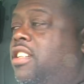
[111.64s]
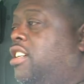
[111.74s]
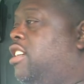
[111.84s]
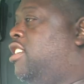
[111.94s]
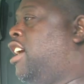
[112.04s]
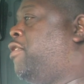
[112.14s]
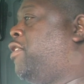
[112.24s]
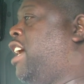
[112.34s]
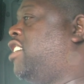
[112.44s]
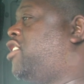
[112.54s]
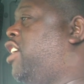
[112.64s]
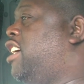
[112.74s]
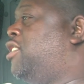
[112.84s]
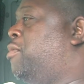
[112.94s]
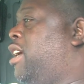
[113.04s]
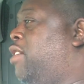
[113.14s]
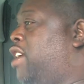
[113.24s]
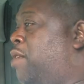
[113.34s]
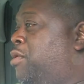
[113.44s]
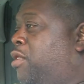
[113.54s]
Yeah, I feel like it's crazy, man. We
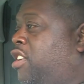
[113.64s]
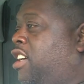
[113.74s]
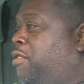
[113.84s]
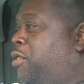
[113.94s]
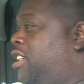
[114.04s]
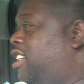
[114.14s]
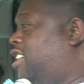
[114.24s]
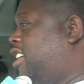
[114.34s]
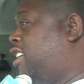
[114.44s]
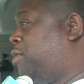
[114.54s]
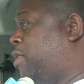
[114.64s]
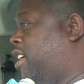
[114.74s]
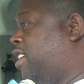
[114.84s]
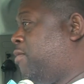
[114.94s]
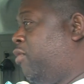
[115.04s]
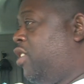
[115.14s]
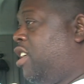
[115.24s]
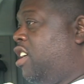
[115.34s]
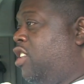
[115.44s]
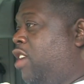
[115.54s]
gotta be more careful with these kids, man.
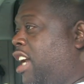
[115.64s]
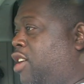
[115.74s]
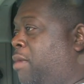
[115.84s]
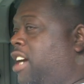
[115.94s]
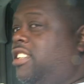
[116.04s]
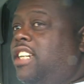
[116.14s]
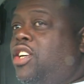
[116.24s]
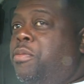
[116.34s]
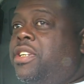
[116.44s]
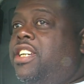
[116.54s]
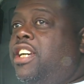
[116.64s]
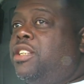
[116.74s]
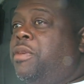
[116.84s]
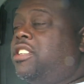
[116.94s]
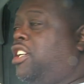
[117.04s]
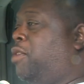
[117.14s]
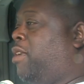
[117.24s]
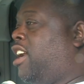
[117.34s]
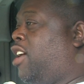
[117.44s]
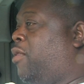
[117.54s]
I gotta come out here and check on my kids, make sure
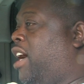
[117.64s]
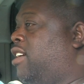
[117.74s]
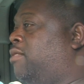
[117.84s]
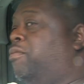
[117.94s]
everybody all right.